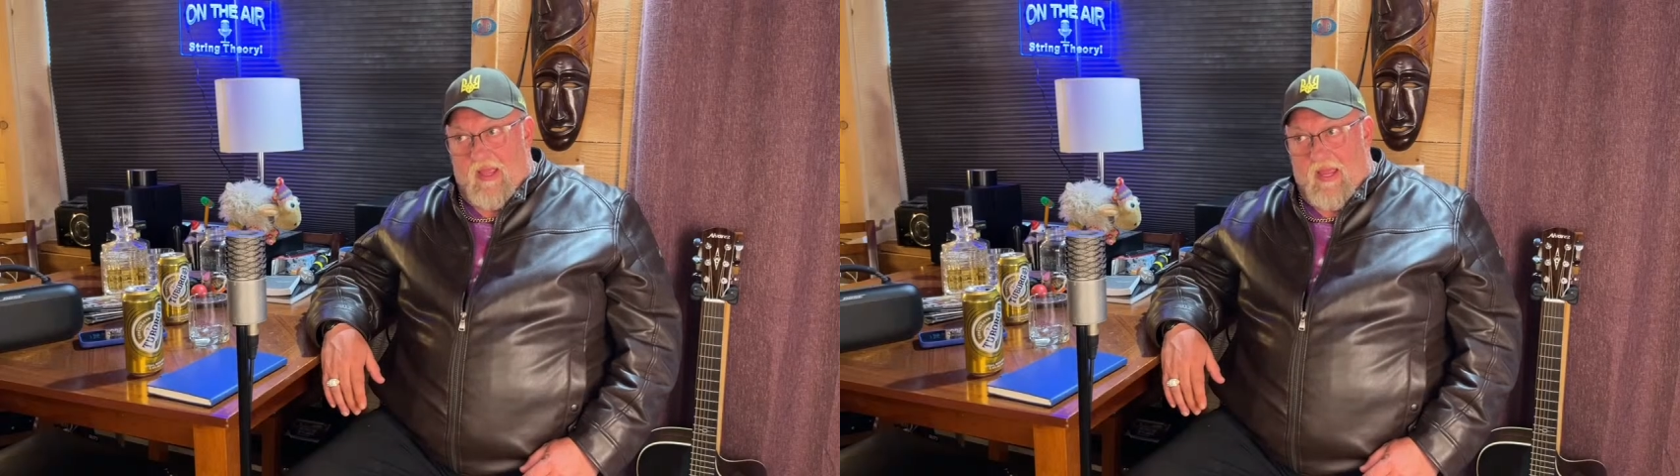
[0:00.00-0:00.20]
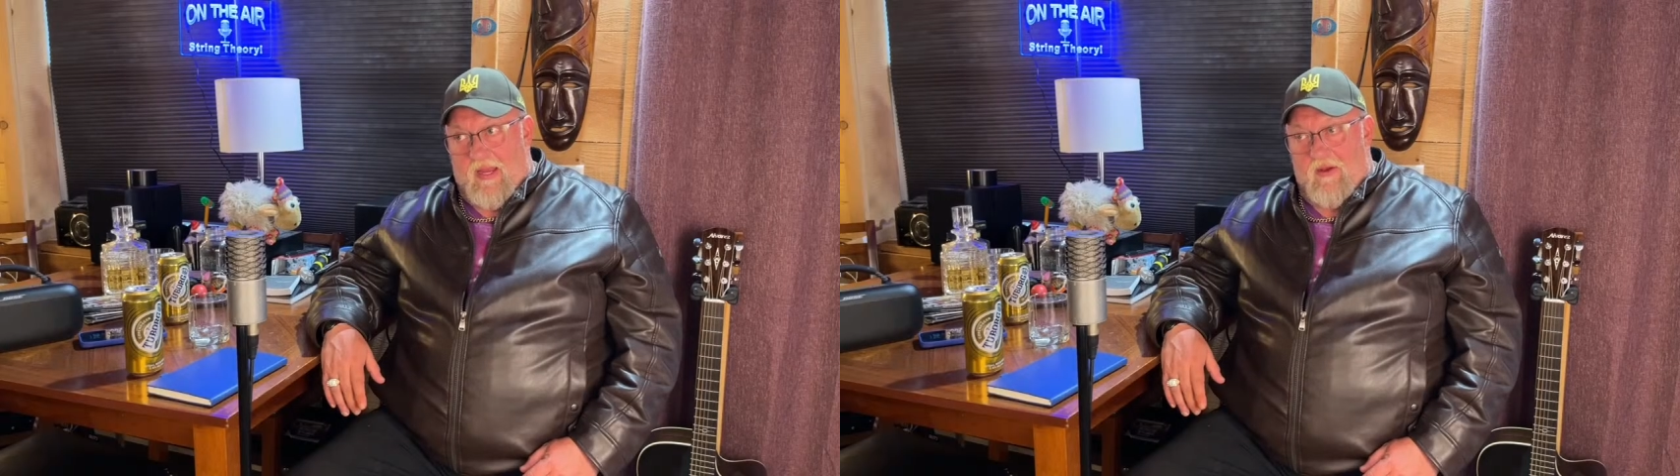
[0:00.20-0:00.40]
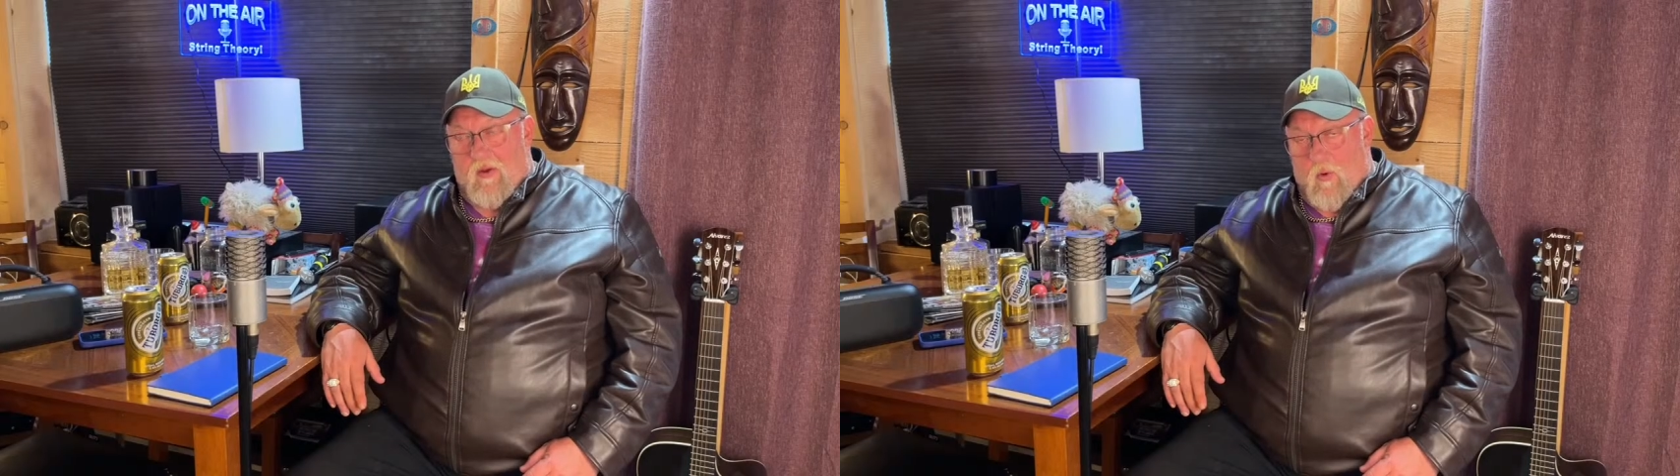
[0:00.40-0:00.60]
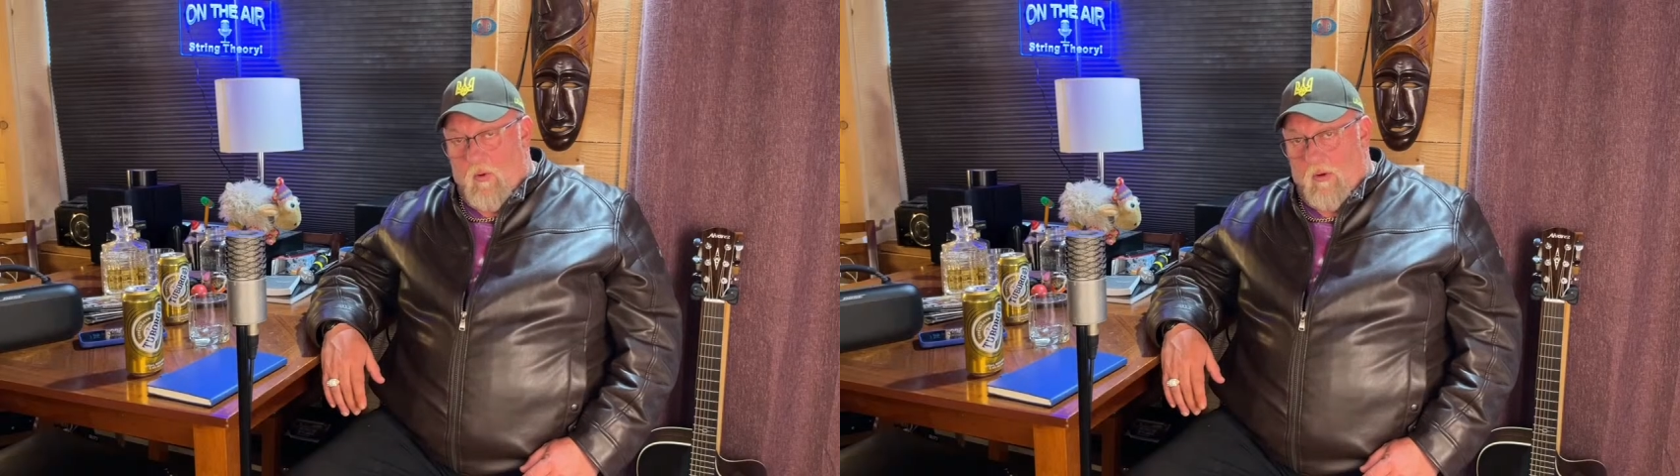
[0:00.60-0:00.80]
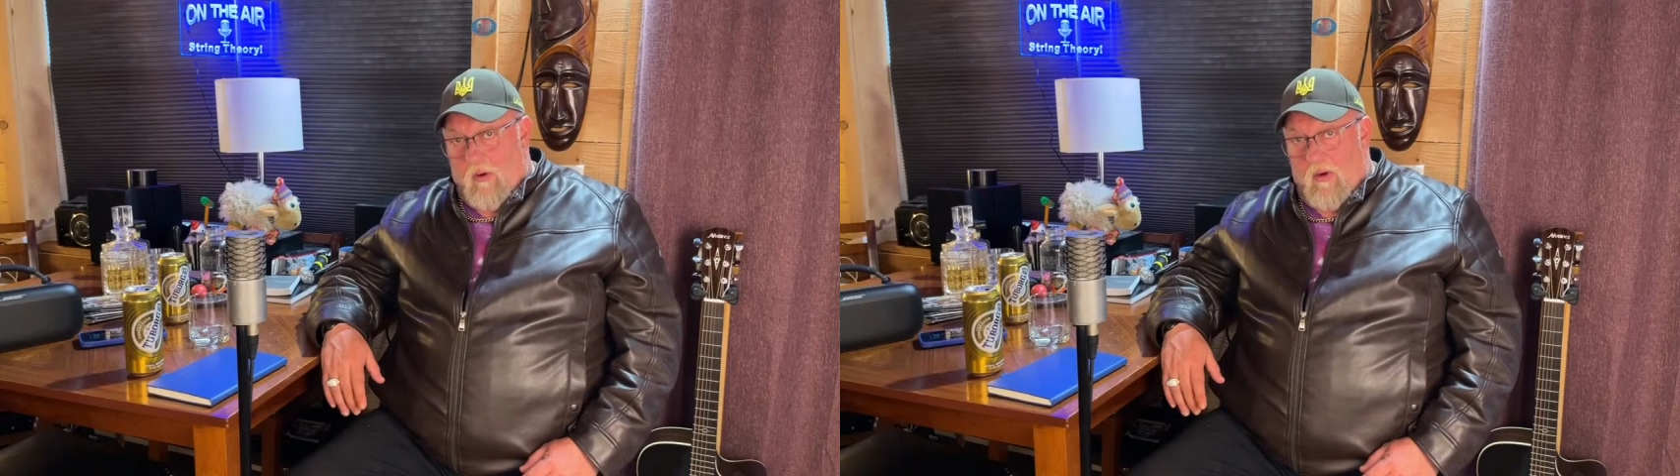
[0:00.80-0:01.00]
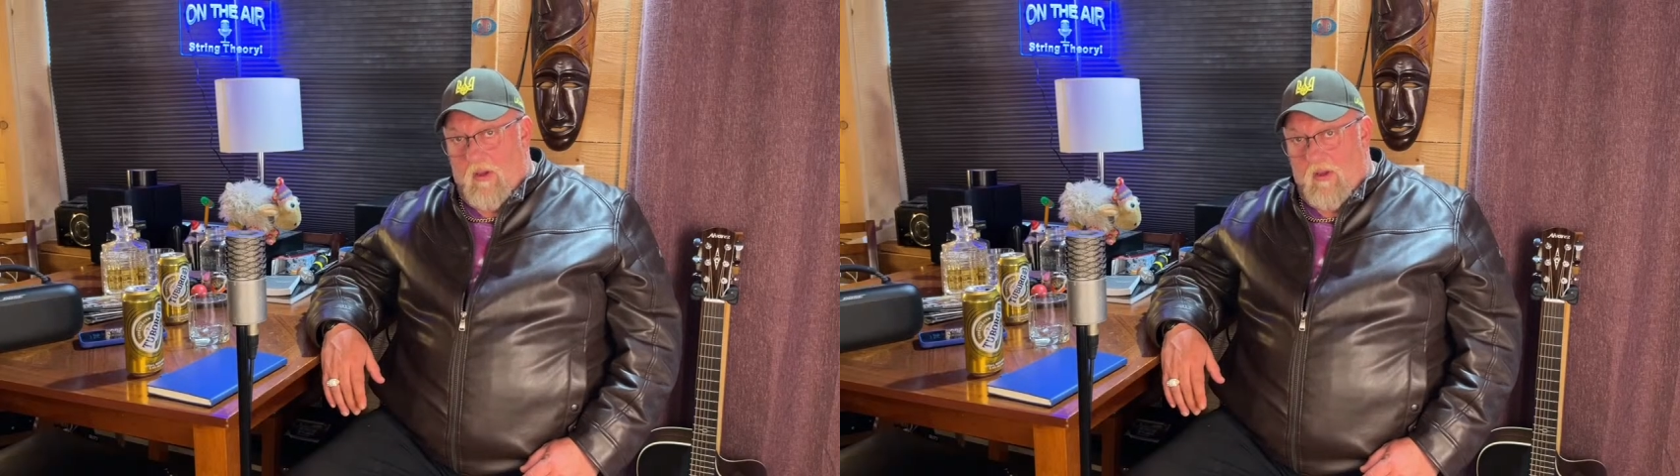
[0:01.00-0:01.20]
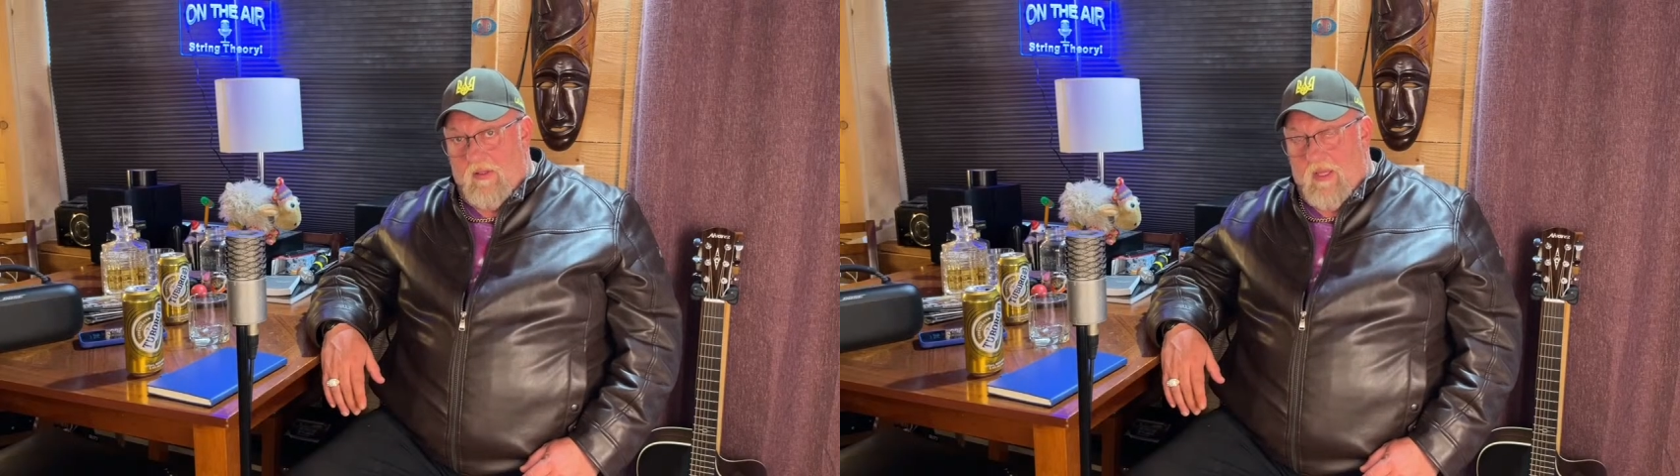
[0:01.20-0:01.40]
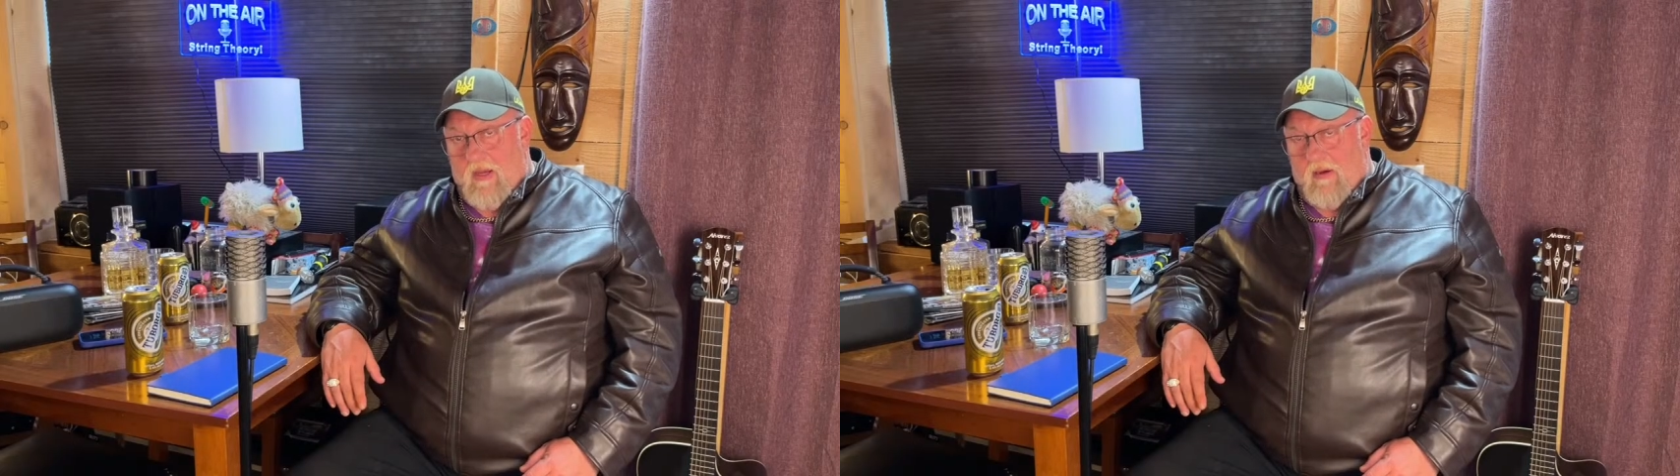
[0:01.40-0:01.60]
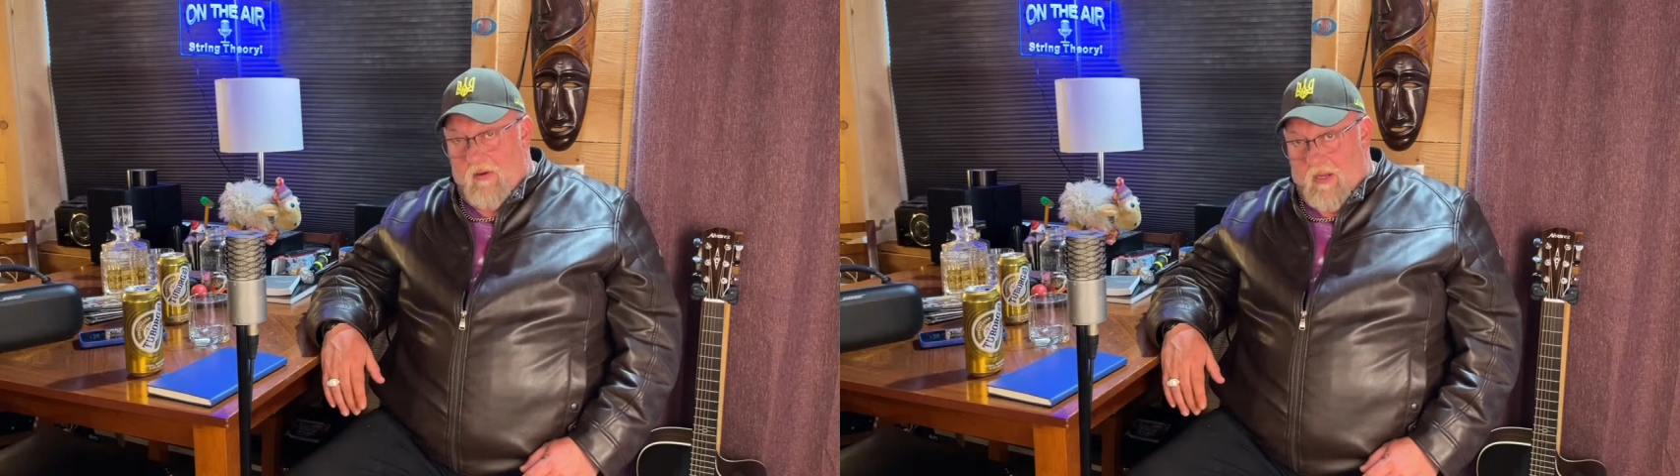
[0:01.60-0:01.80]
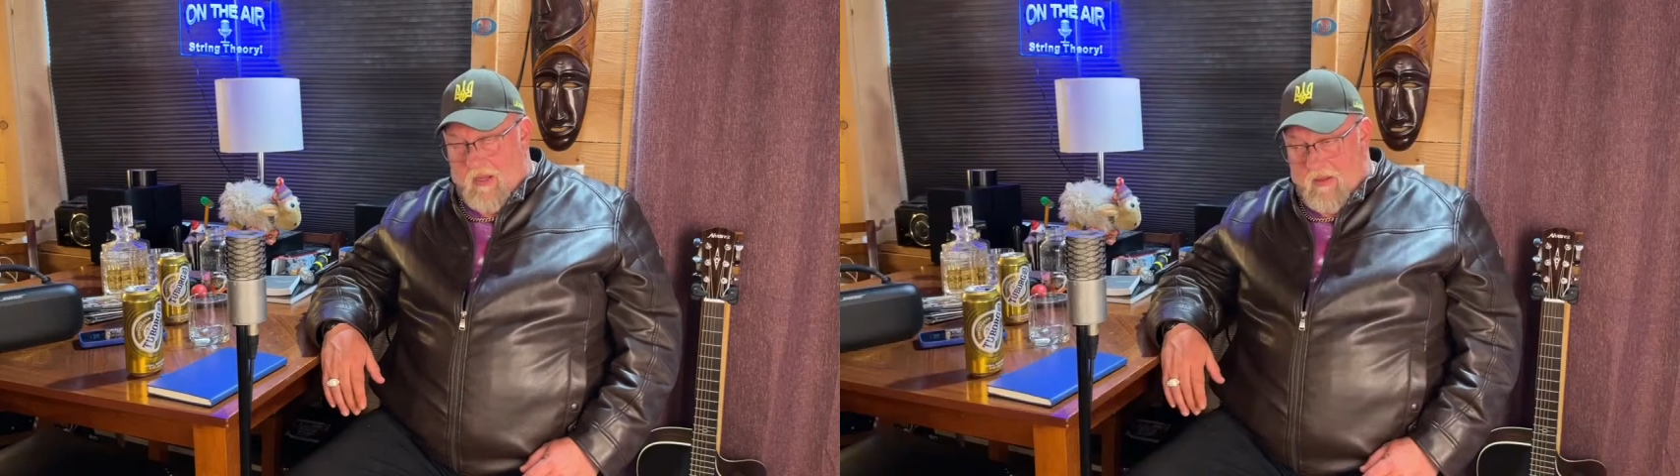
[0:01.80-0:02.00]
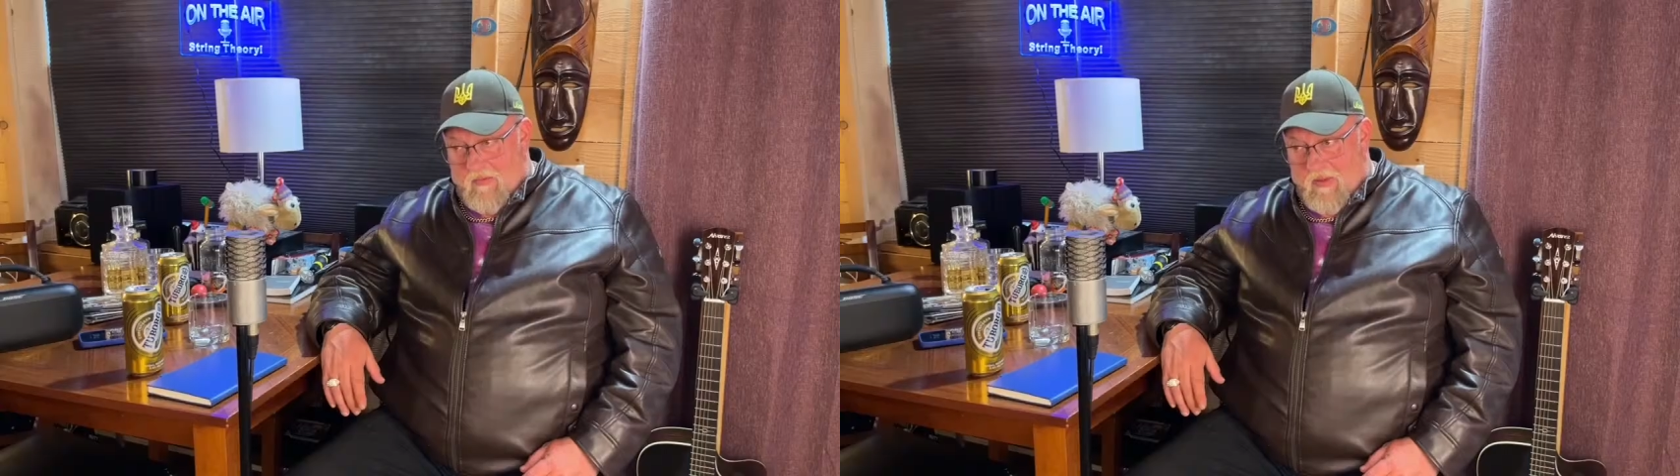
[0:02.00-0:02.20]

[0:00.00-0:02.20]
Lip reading: and or Yairi.